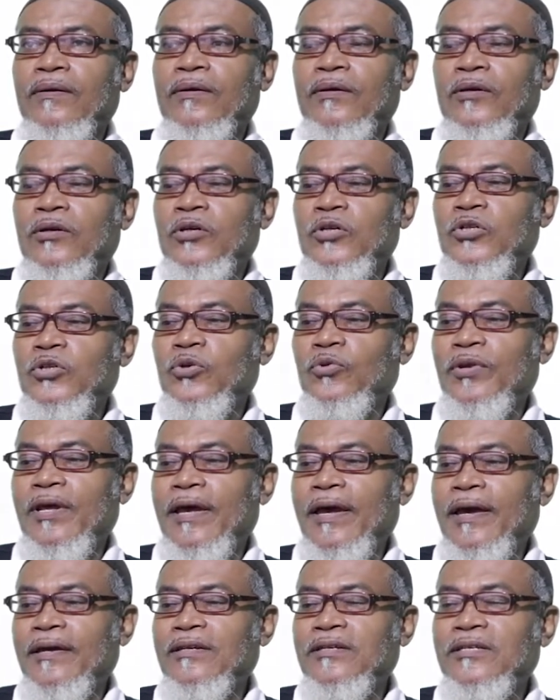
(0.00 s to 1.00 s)
should
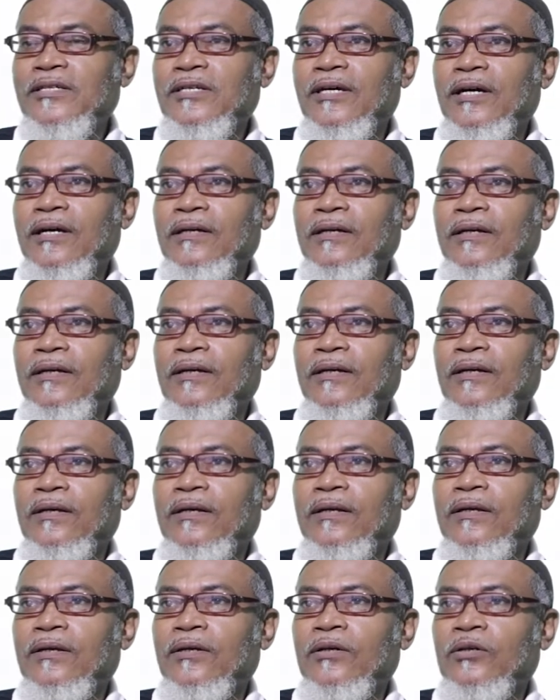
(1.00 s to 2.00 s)
enter
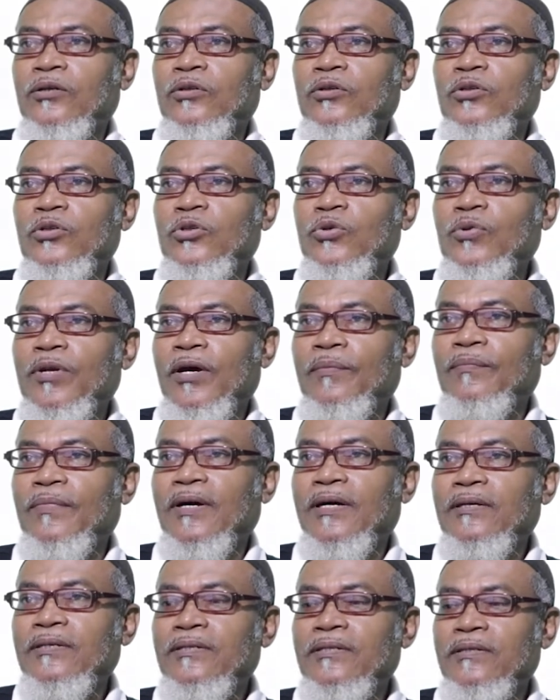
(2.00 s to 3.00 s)
2
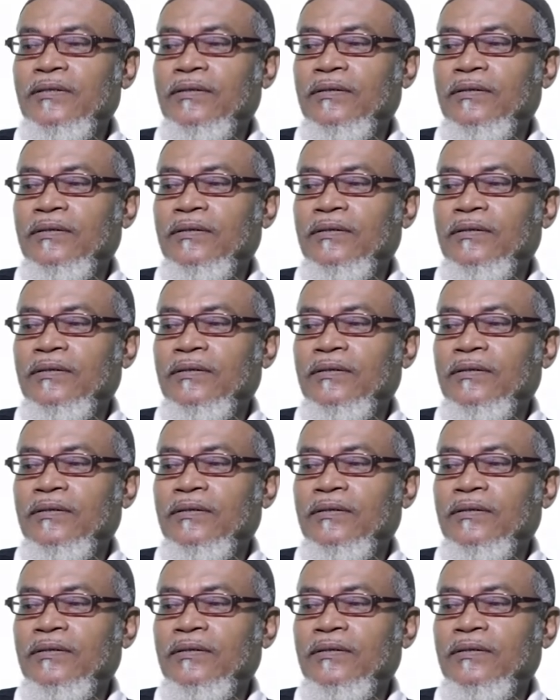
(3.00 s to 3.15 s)
numbers